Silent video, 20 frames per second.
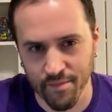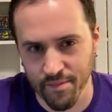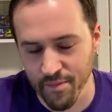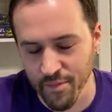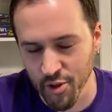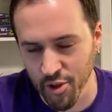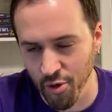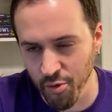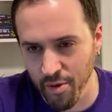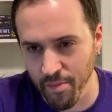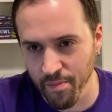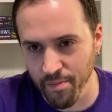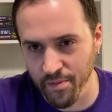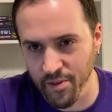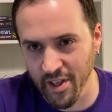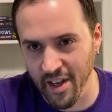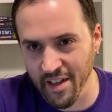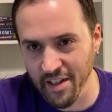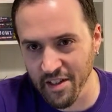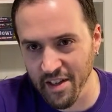So we
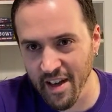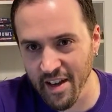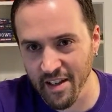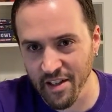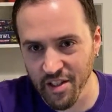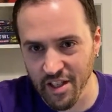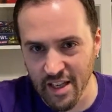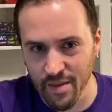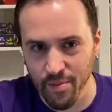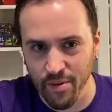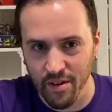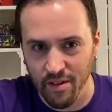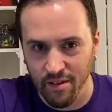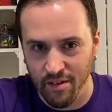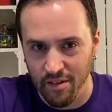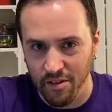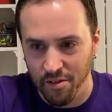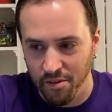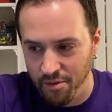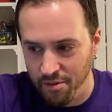decided to kind of keep it
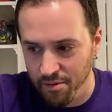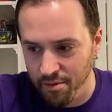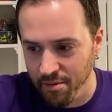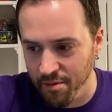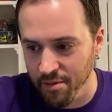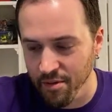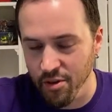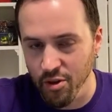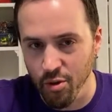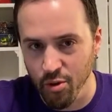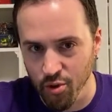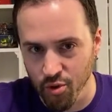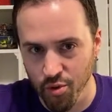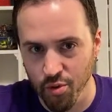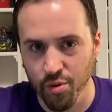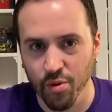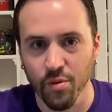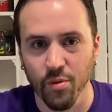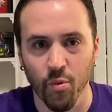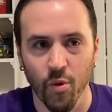a little
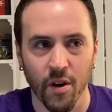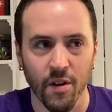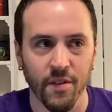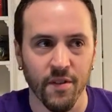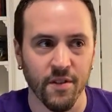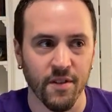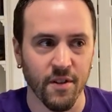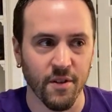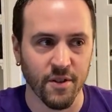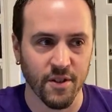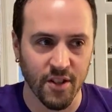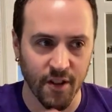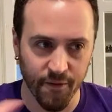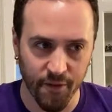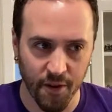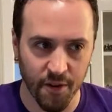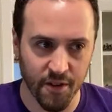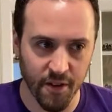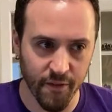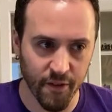neutral, where there
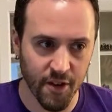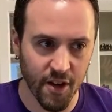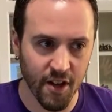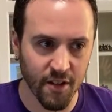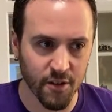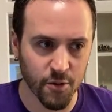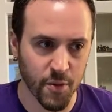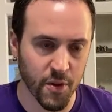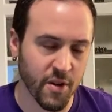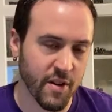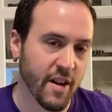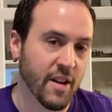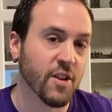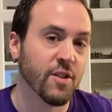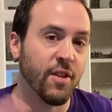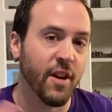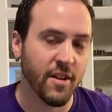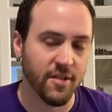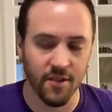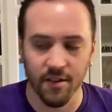are different colors, but they're not
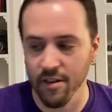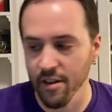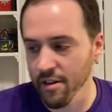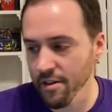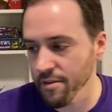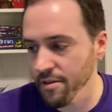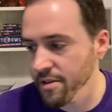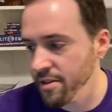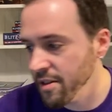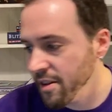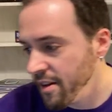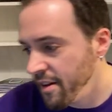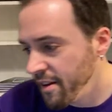crazy colors.